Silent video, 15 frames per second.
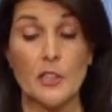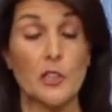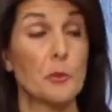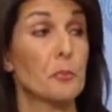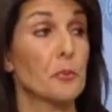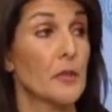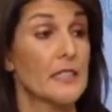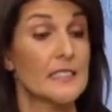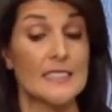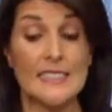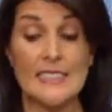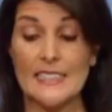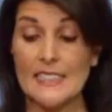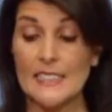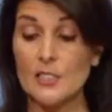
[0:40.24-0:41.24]
The
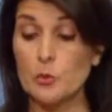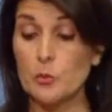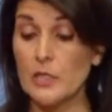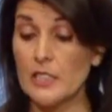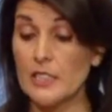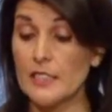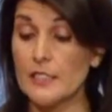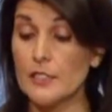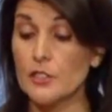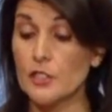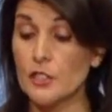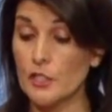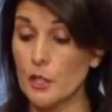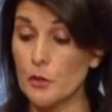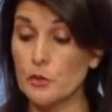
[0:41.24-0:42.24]
President is willing
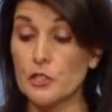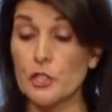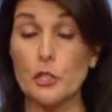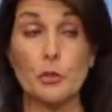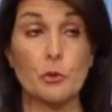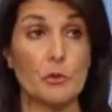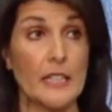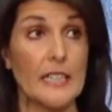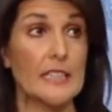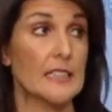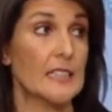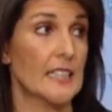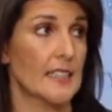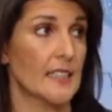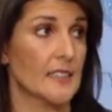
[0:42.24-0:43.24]
to go to great
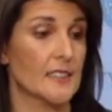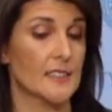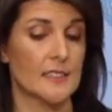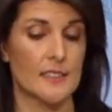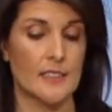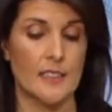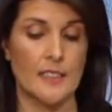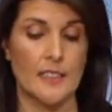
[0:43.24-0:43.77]
lengths